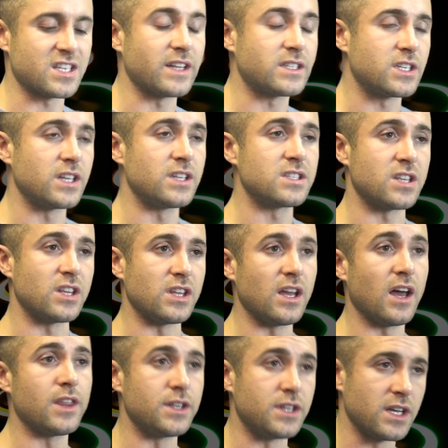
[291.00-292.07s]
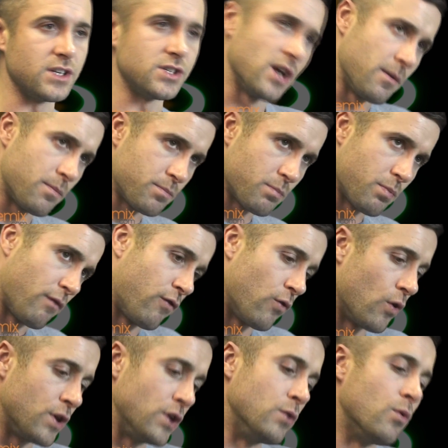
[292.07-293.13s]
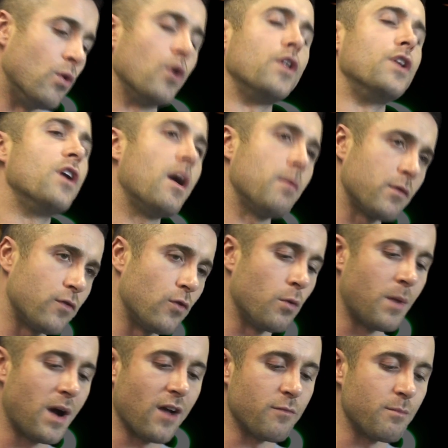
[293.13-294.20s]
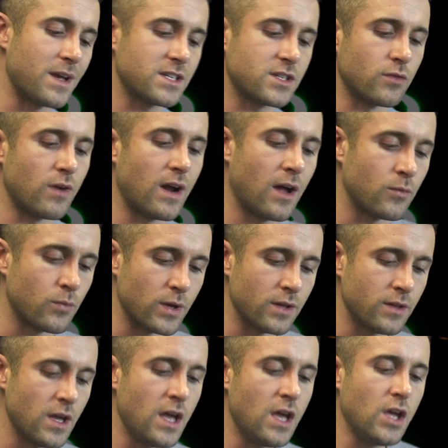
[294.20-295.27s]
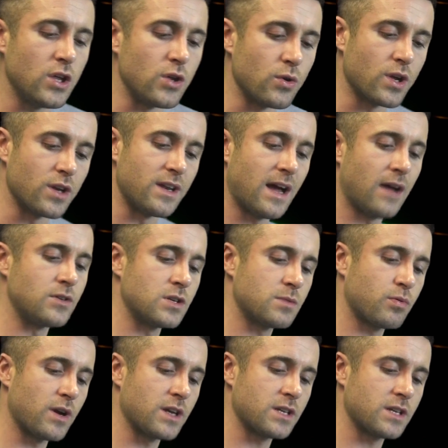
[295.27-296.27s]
settings that the other DJ before you or the night before might have messed around with. You can now just